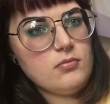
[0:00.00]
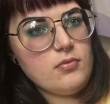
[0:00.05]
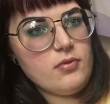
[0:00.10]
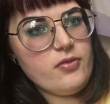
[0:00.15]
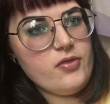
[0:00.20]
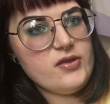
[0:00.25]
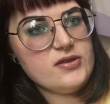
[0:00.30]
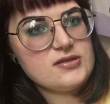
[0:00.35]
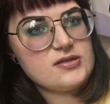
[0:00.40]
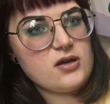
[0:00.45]

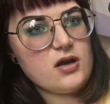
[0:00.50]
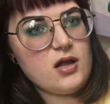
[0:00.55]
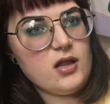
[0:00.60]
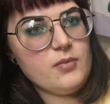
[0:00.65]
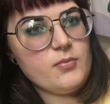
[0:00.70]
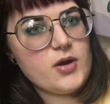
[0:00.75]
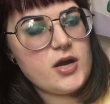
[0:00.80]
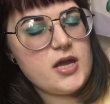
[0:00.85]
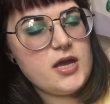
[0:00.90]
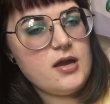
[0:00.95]
This
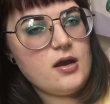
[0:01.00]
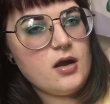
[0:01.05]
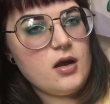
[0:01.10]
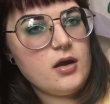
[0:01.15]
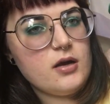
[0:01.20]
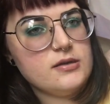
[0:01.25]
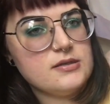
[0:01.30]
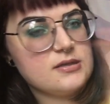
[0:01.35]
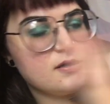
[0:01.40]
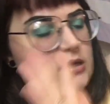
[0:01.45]
column right here
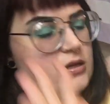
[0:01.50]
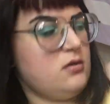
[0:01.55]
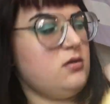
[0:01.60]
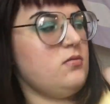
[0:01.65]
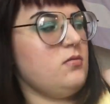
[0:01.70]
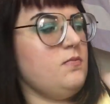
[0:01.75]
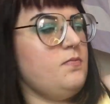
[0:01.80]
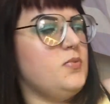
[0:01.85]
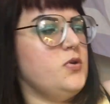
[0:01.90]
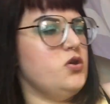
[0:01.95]
is
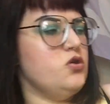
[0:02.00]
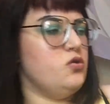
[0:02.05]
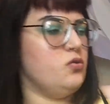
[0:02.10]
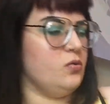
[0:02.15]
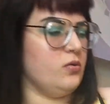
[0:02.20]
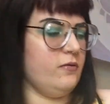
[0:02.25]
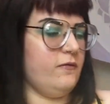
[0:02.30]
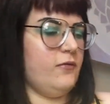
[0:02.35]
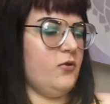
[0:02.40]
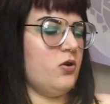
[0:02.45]

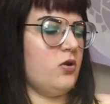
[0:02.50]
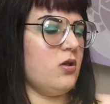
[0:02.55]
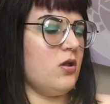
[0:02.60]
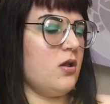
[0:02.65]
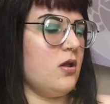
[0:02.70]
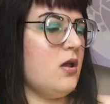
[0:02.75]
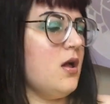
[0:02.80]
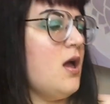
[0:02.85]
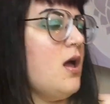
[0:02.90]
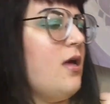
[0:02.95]

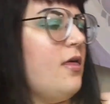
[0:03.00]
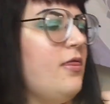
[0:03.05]
beautiful.